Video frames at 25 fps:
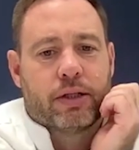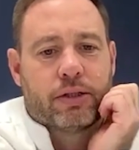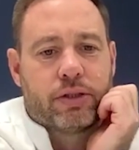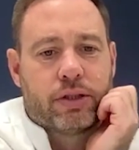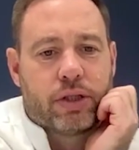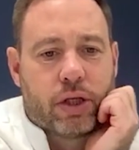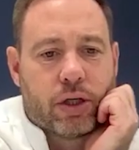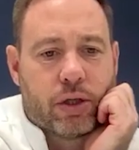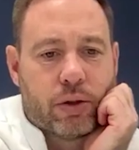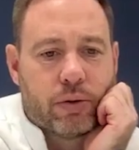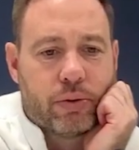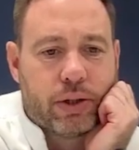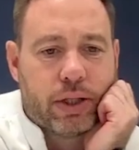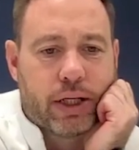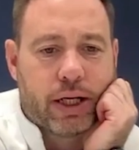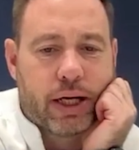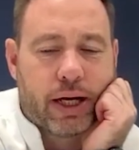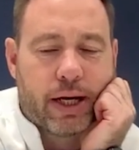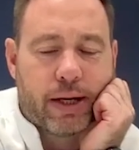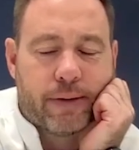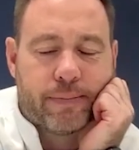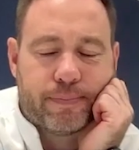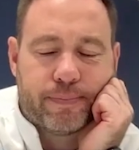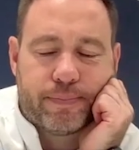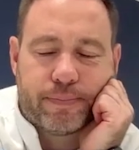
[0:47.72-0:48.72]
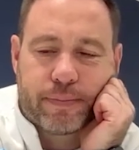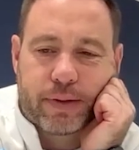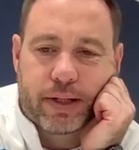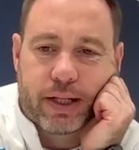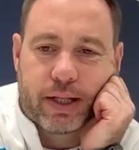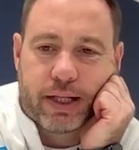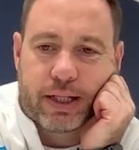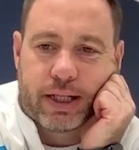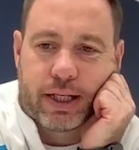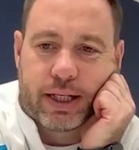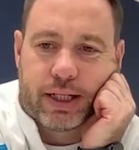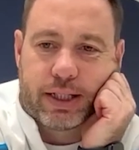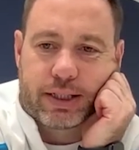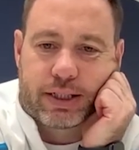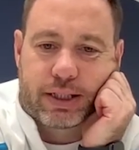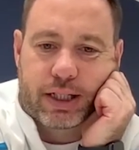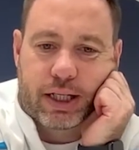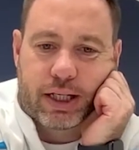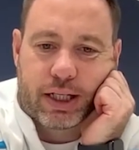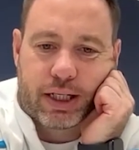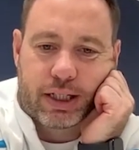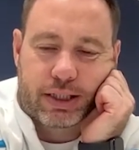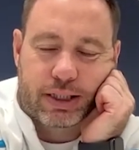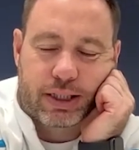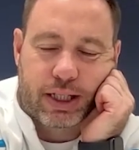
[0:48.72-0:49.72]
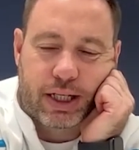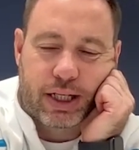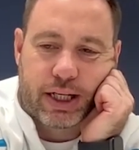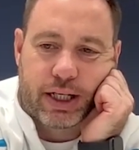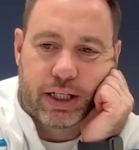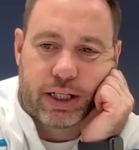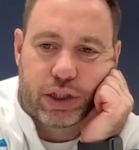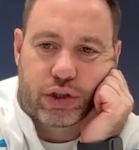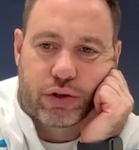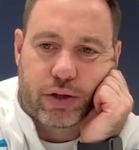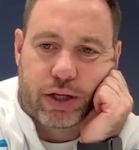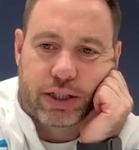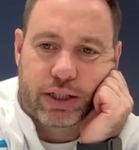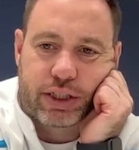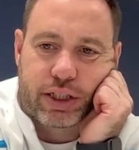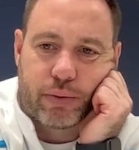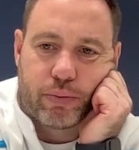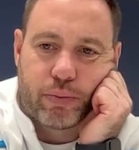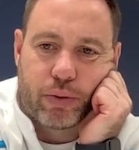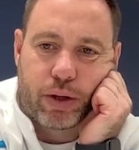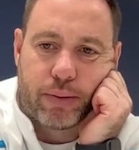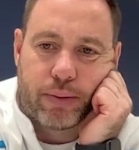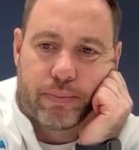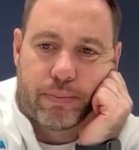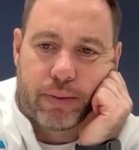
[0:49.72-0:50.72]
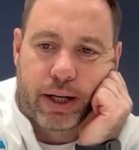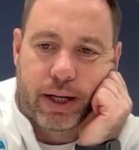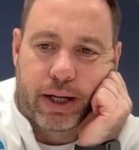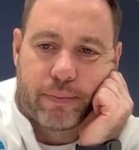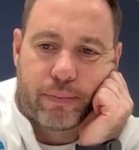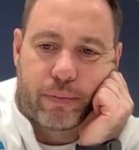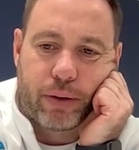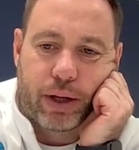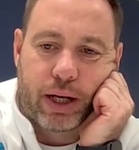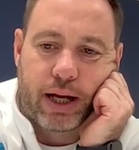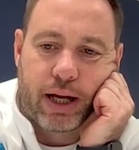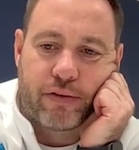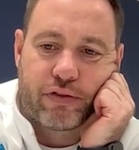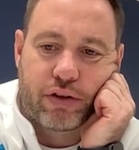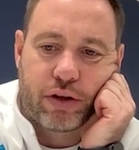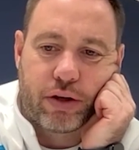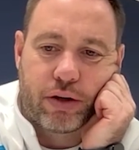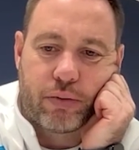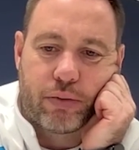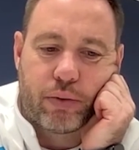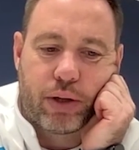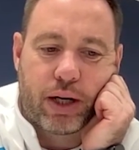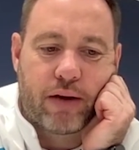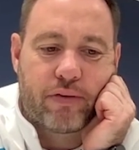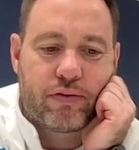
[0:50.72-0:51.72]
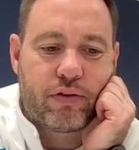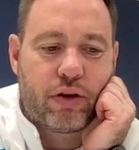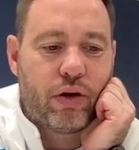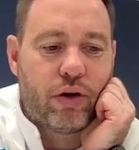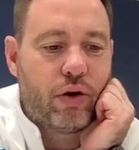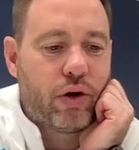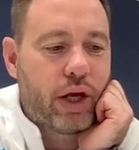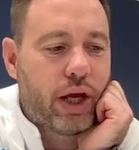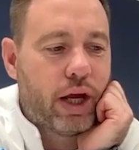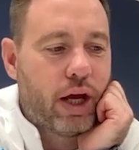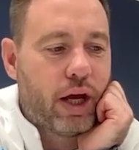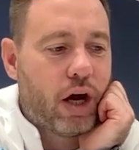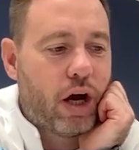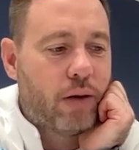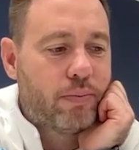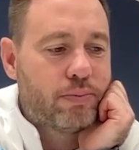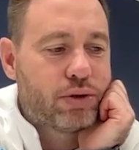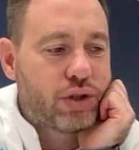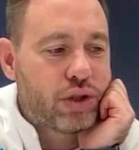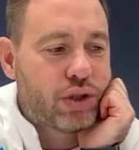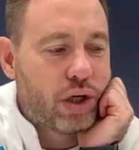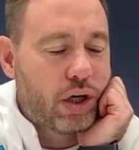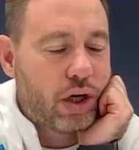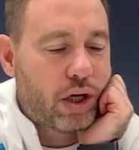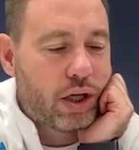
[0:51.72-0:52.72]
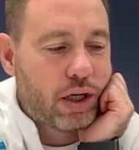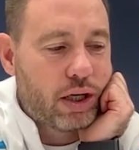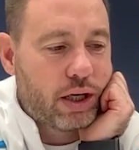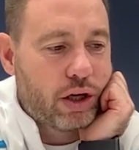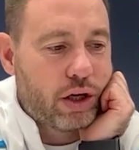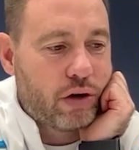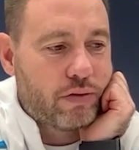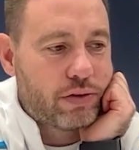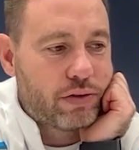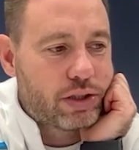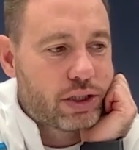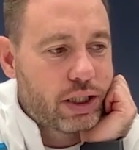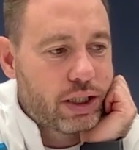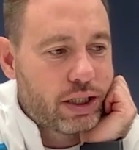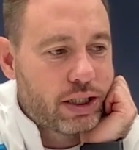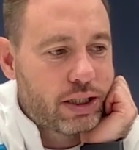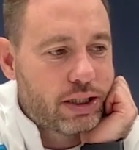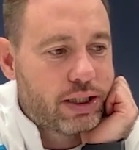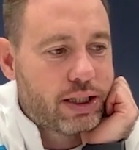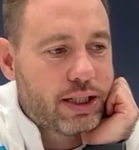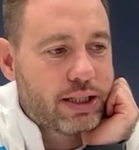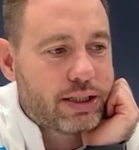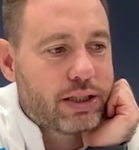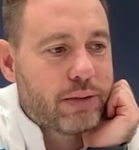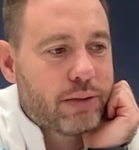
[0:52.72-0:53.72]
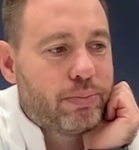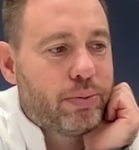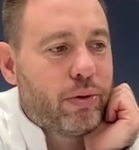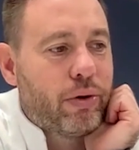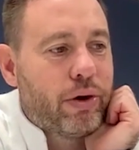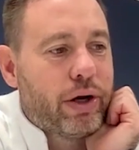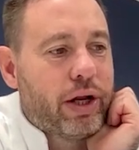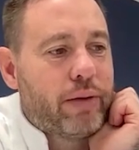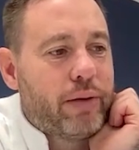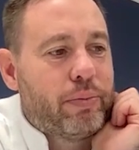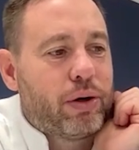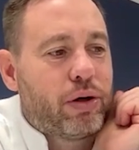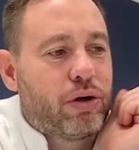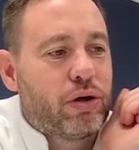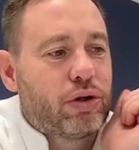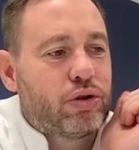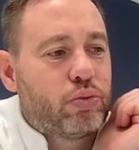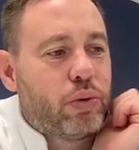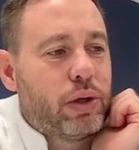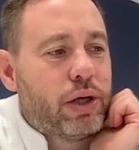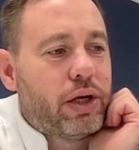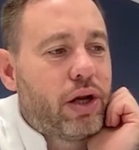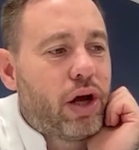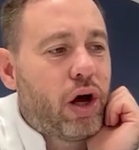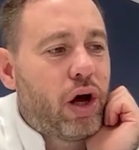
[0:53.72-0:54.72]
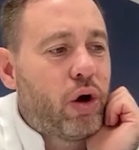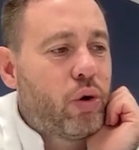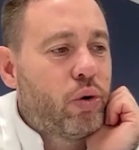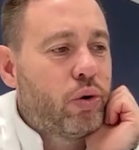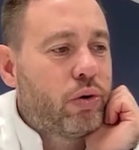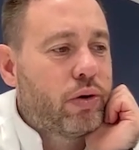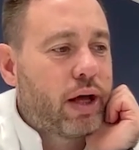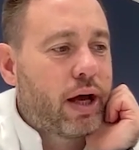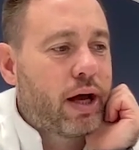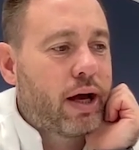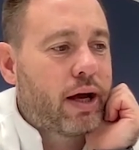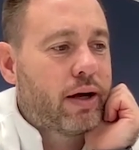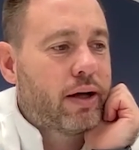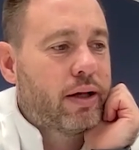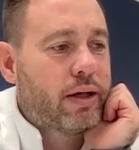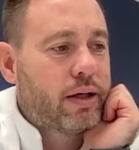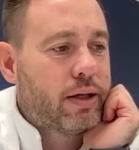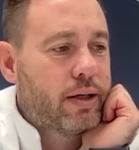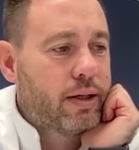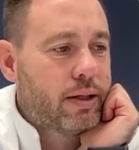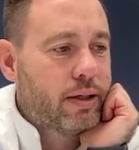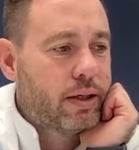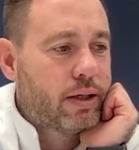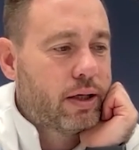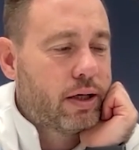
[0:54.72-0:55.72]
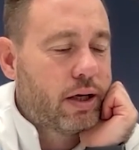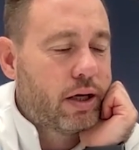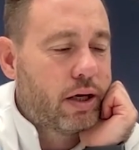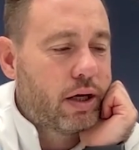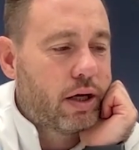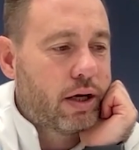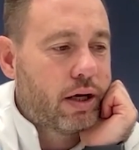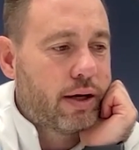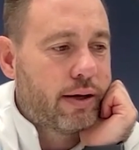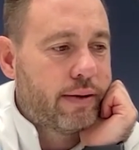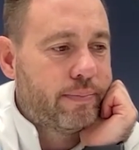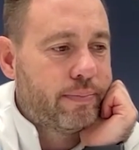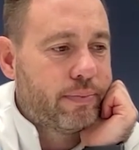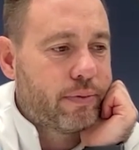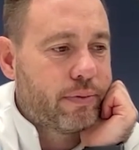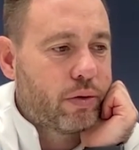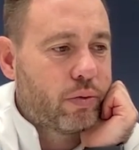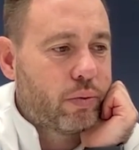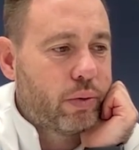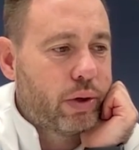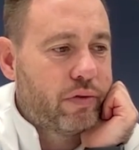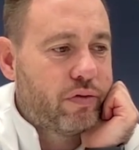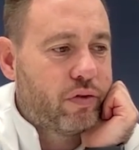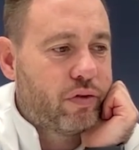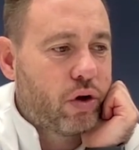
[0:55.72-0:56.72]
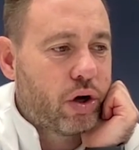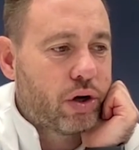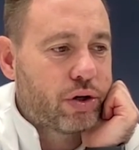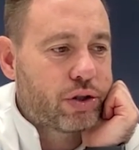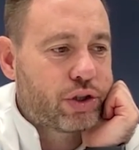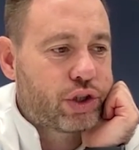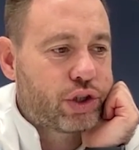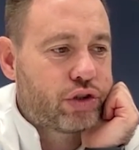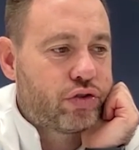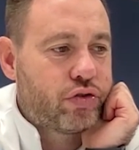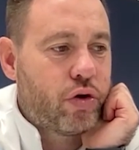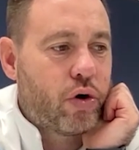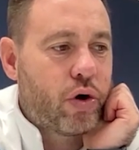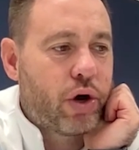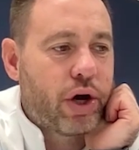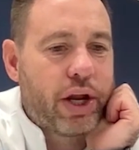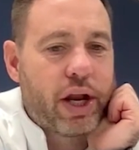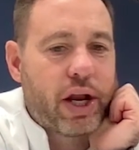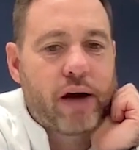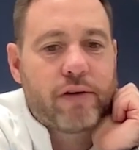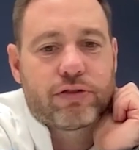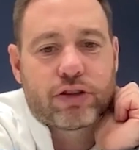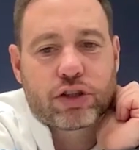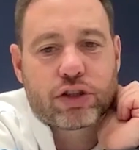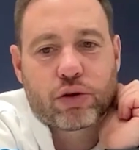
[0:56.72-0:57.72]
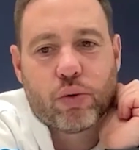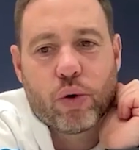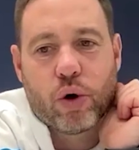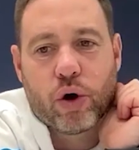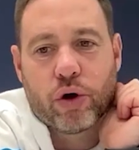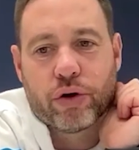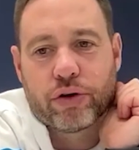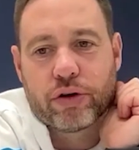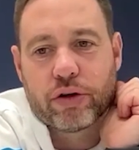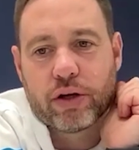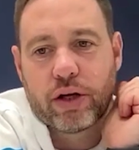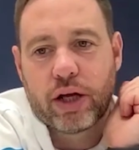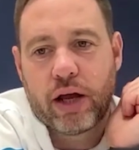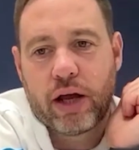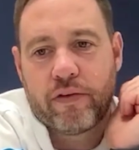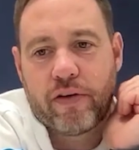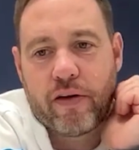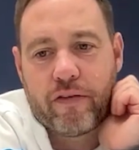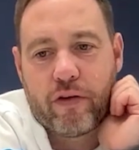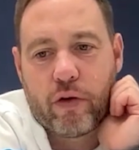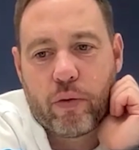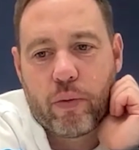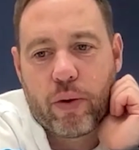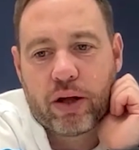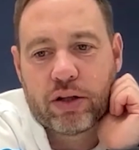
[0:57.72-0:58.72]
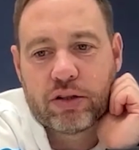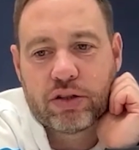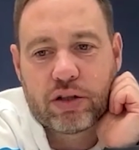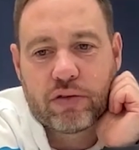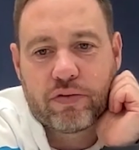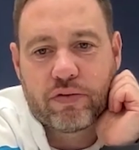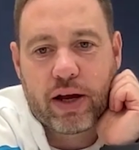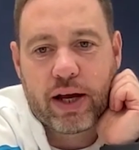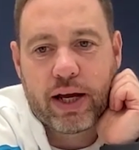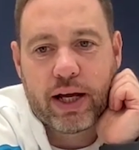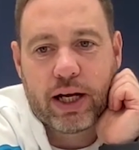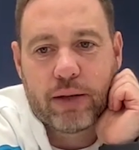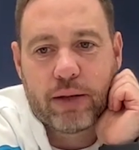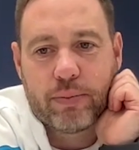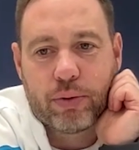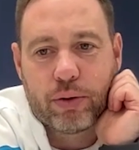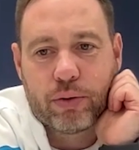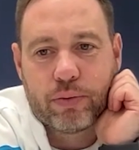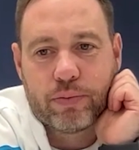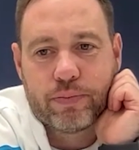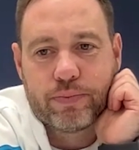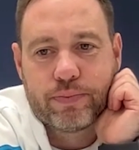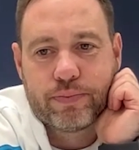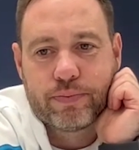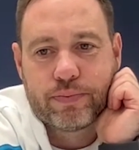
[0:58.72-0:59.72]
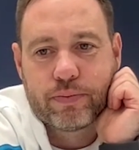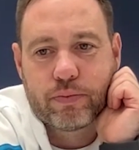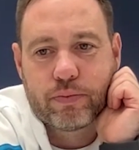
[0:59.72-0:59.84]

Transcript: So yeah, it's an interesting one, mate. We'll have to look at it. I'm certainly obviously disappointed because we know that we've got a strong enough squad if everyone's available.